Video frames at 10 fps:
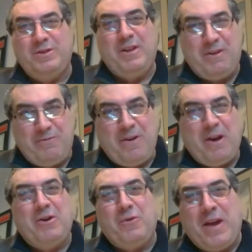in
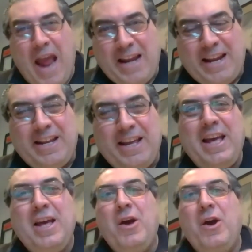effect created.
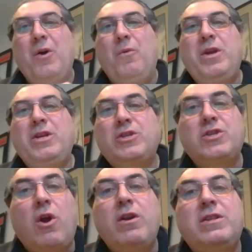We just
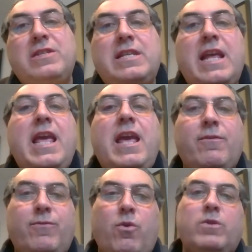started seeing,
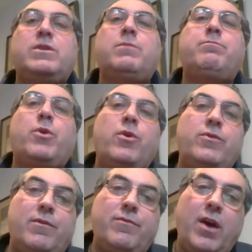of course, the birth